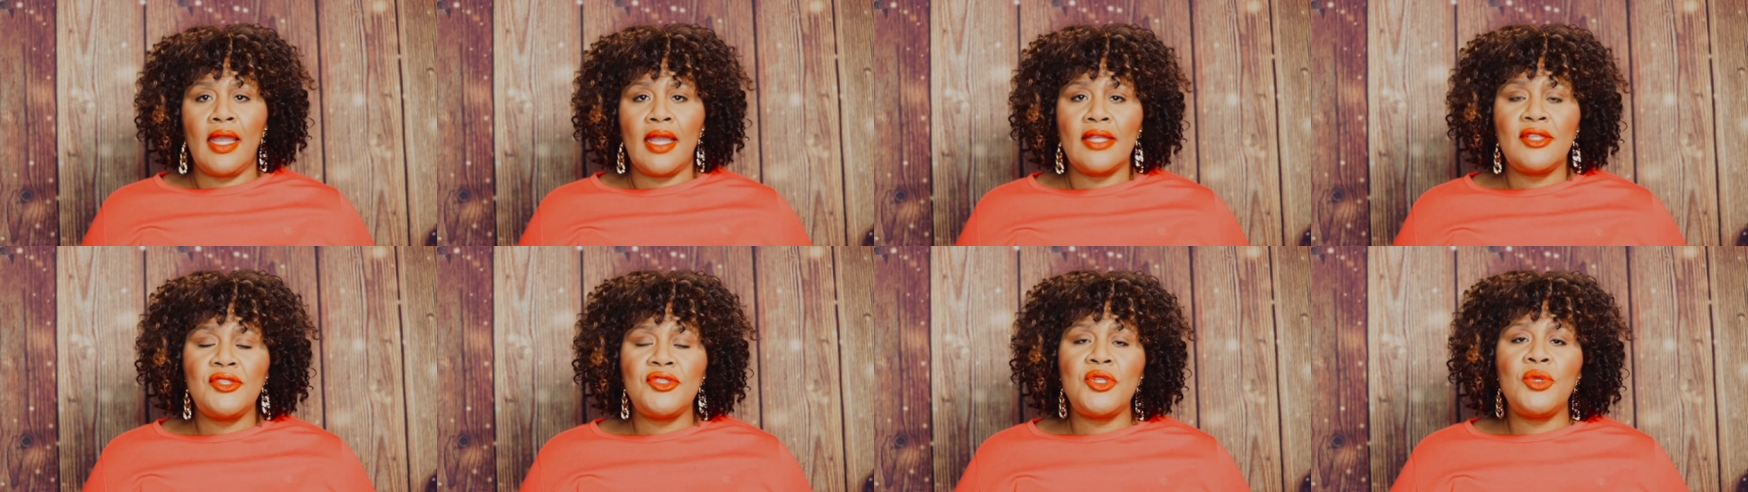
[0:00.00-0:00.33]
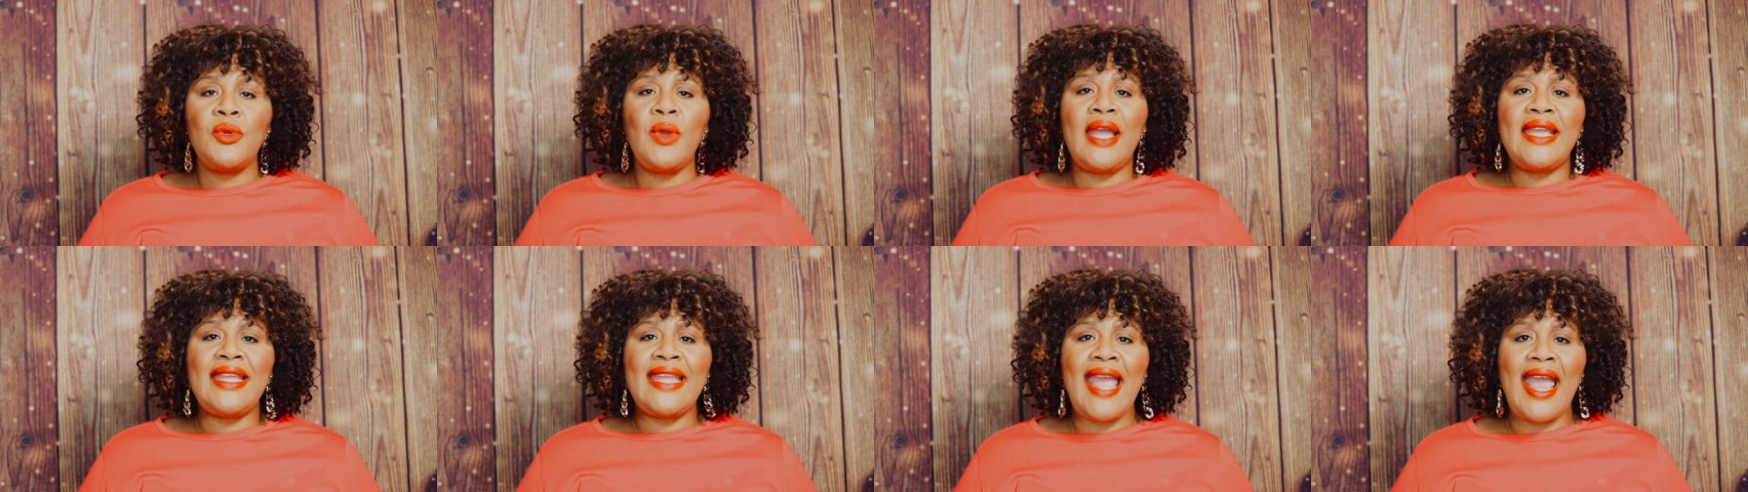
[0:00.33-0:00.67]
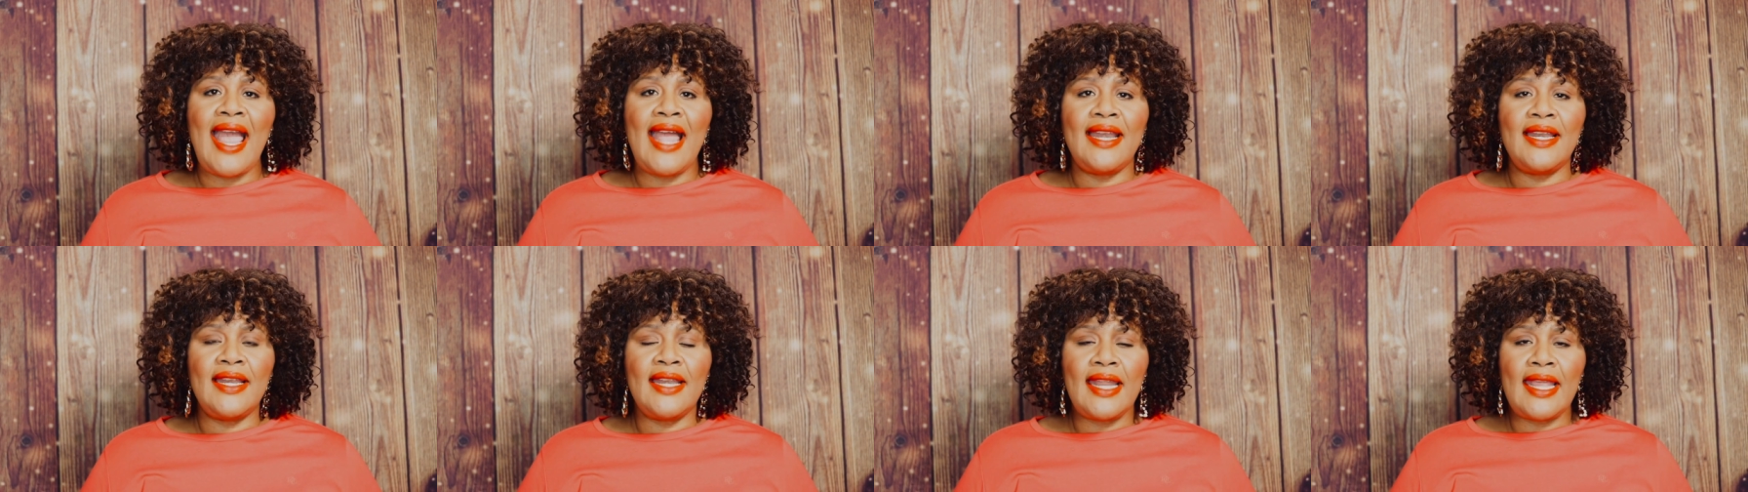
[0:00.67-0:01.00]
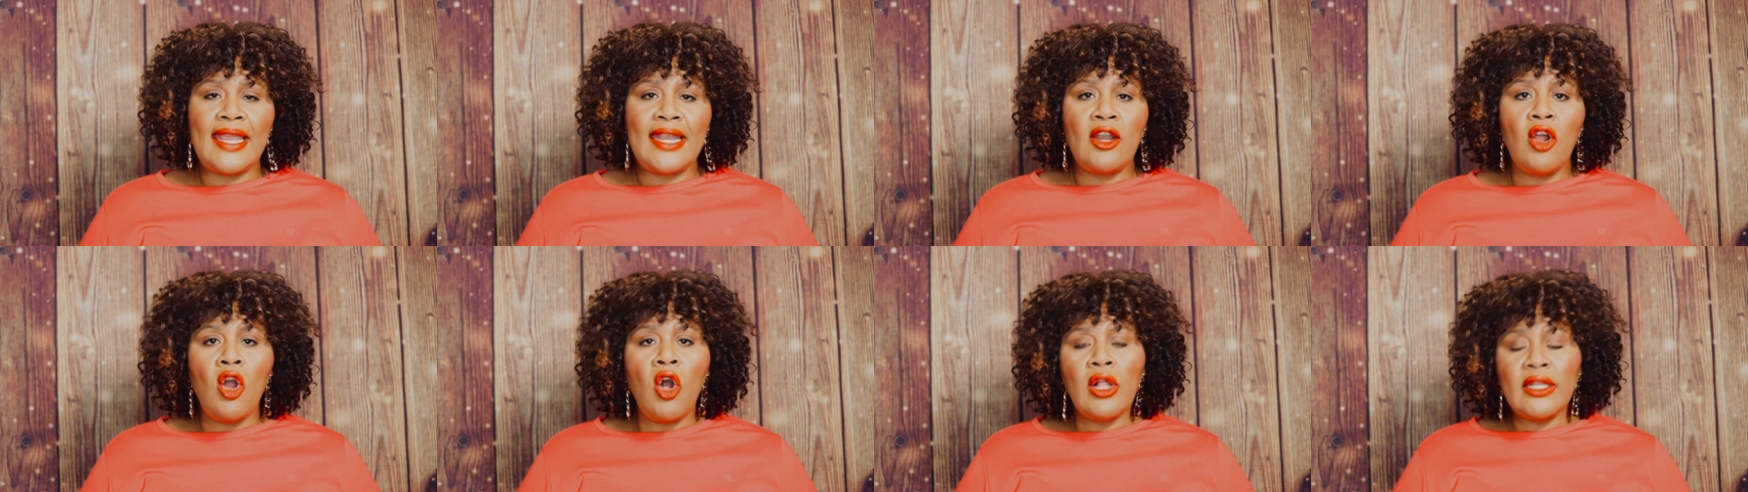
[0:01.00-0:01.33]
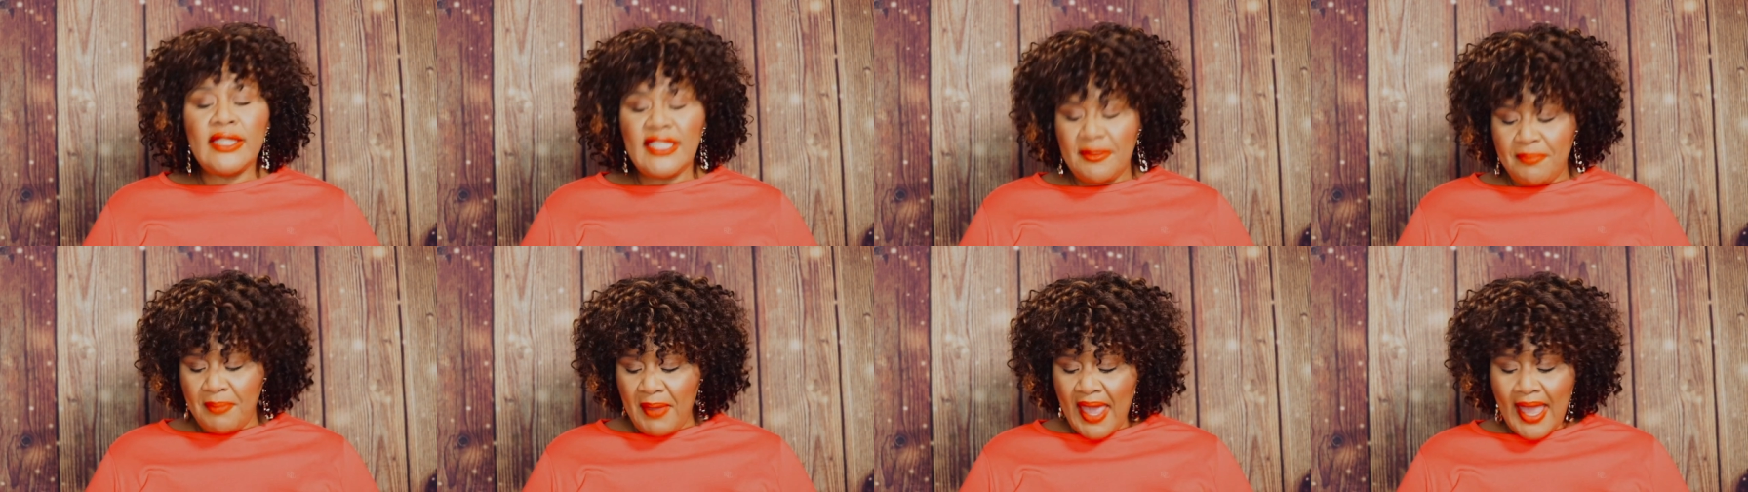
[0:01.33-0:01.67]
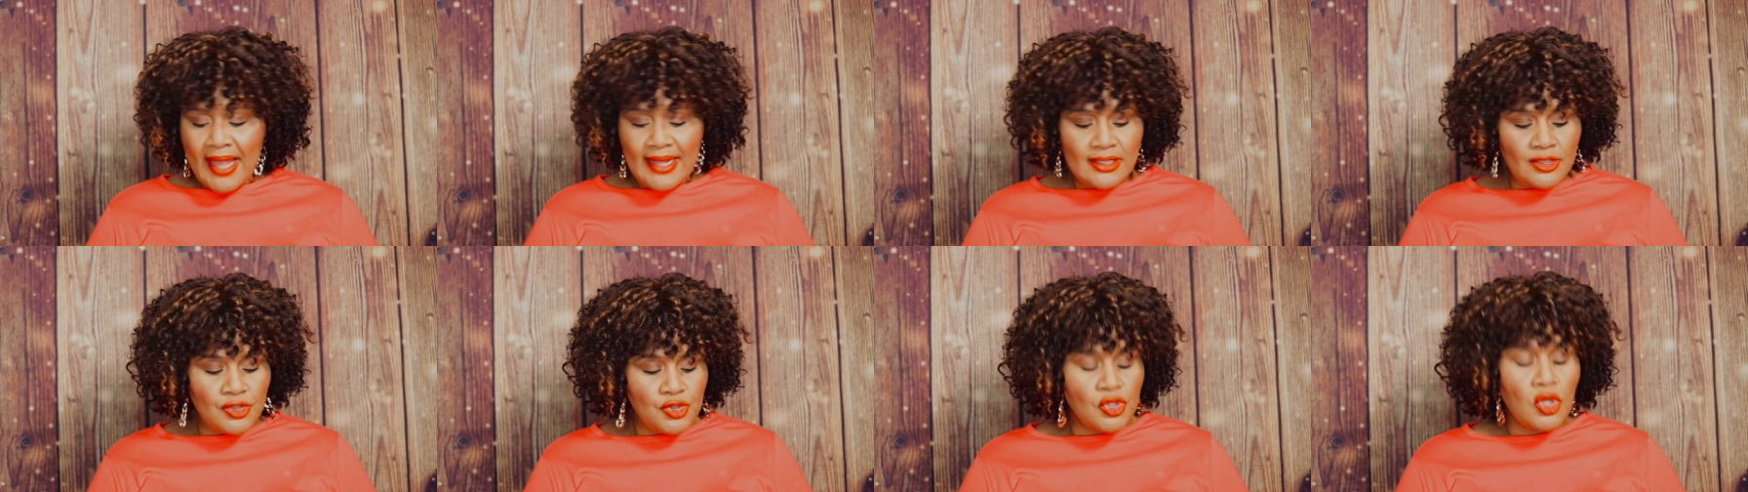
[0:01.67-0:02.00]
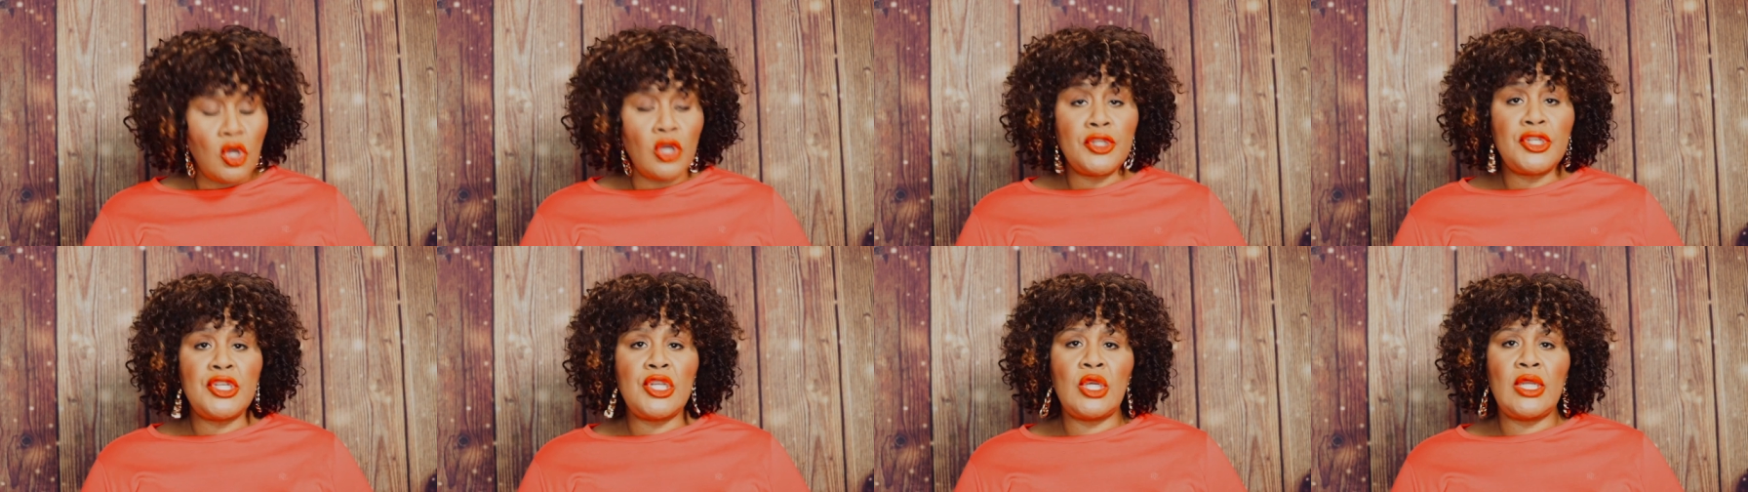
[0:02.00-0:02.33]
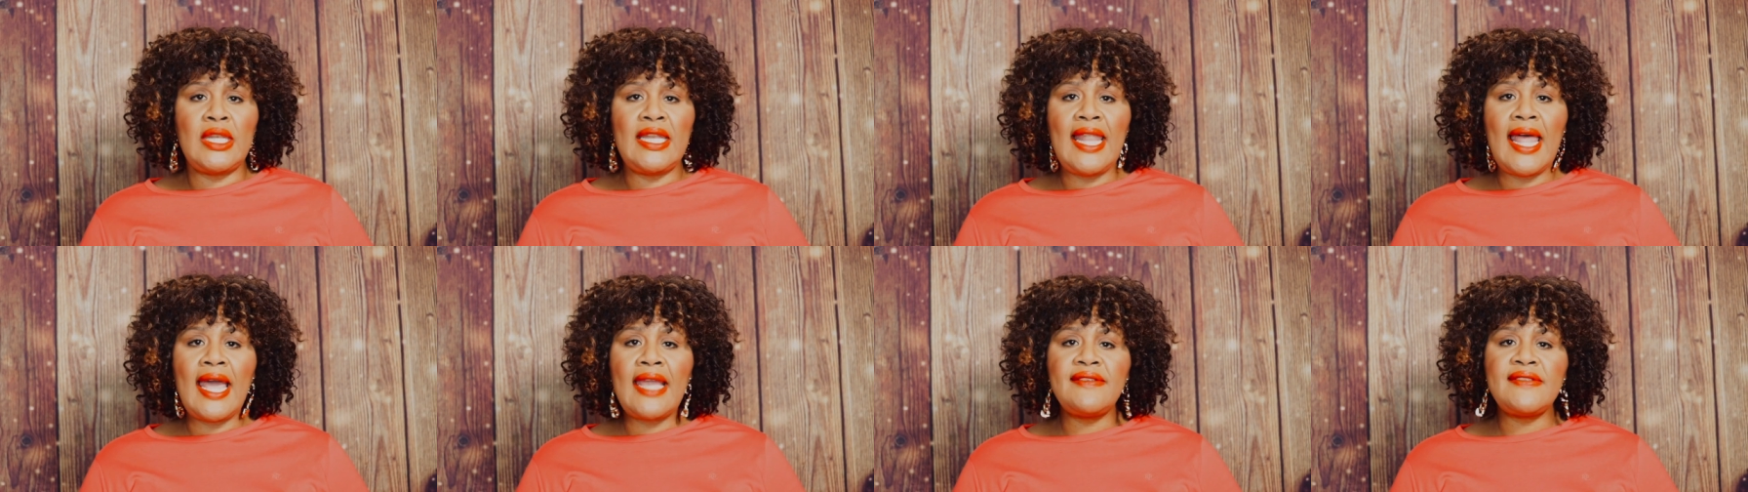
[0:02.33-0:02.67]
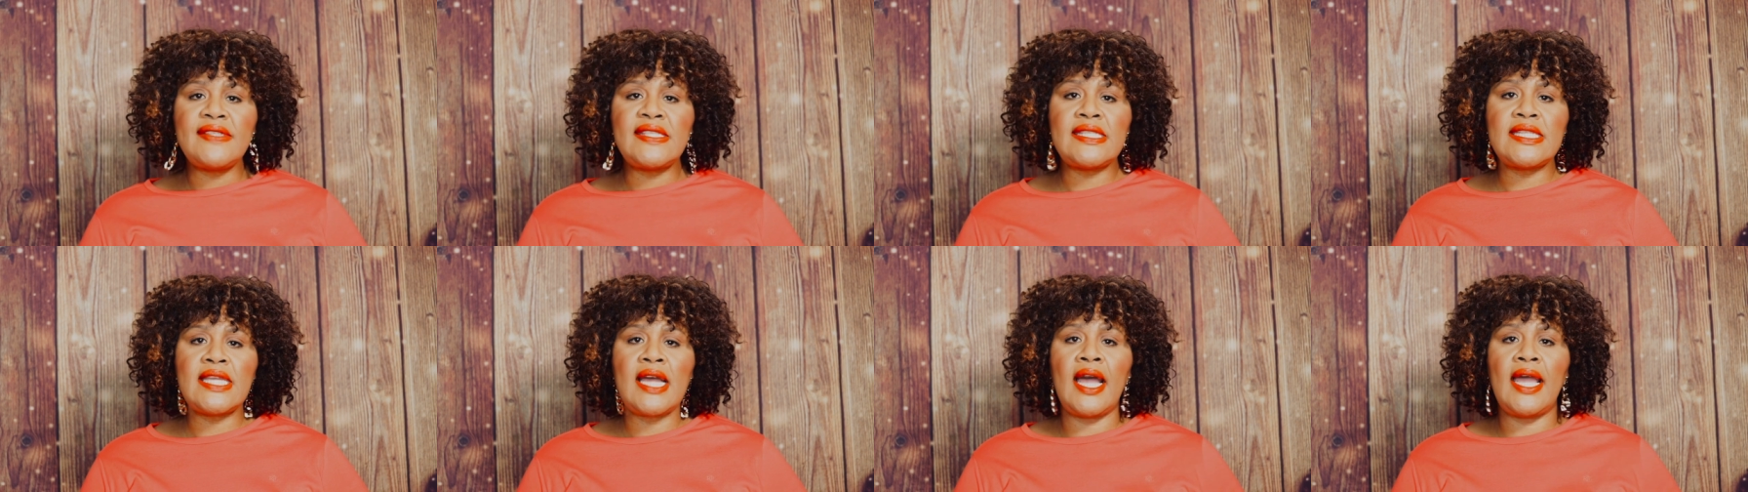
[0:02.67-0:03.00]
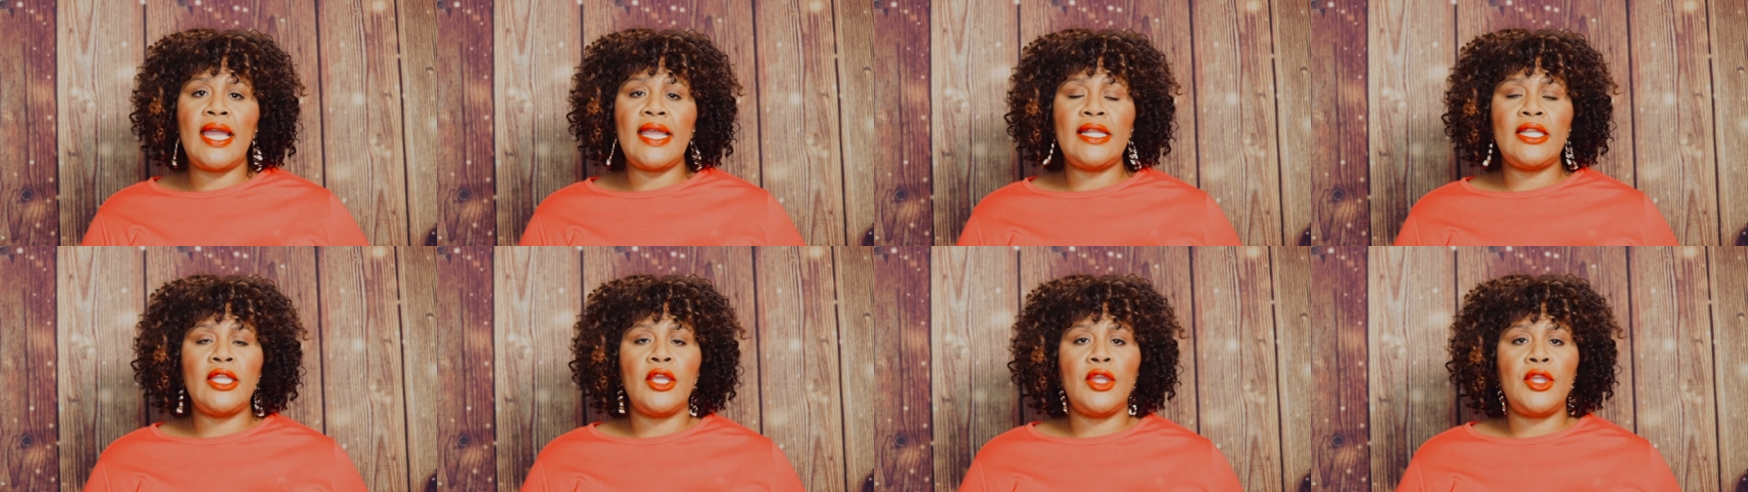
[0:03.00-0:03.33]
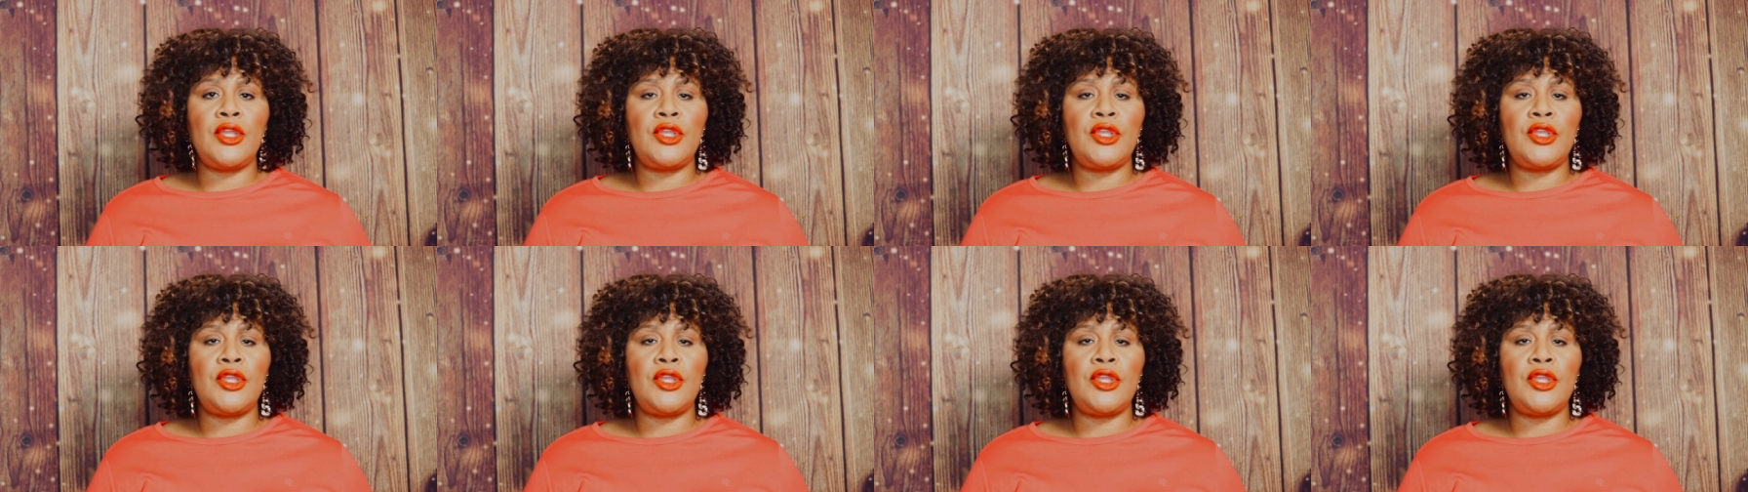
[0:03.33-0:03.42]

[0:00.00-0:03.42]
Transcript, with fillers: So again, it all depends on your lifestyle,